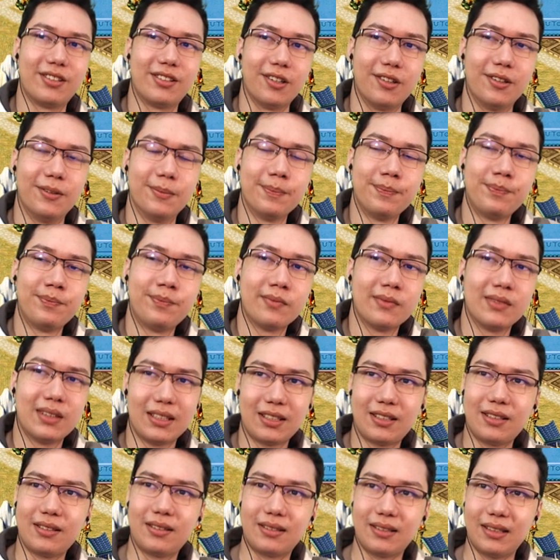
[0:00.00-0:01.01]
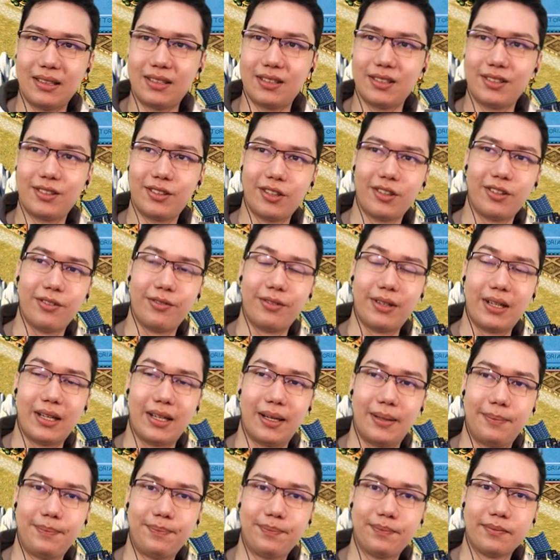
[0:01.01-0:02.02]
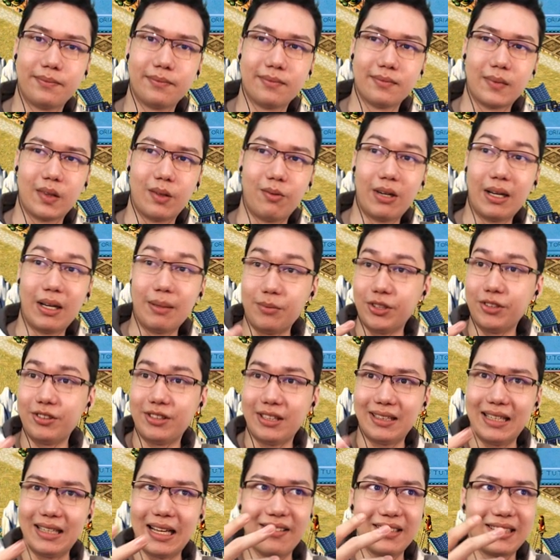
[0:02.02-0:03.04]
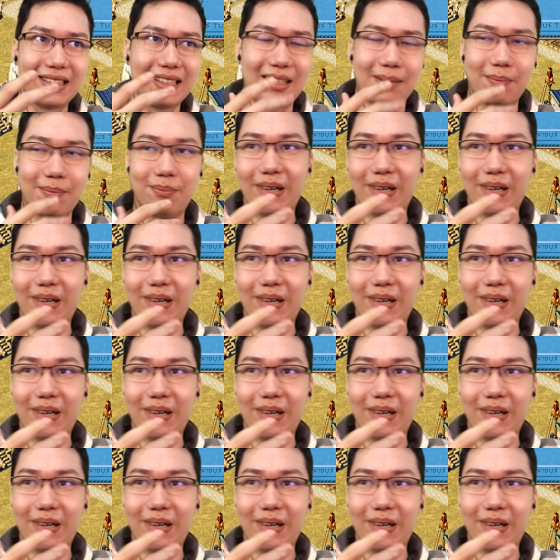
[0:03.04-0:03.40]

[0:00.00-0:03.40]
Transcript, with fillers: So this is this is sort of a uh, what I'm using now is like a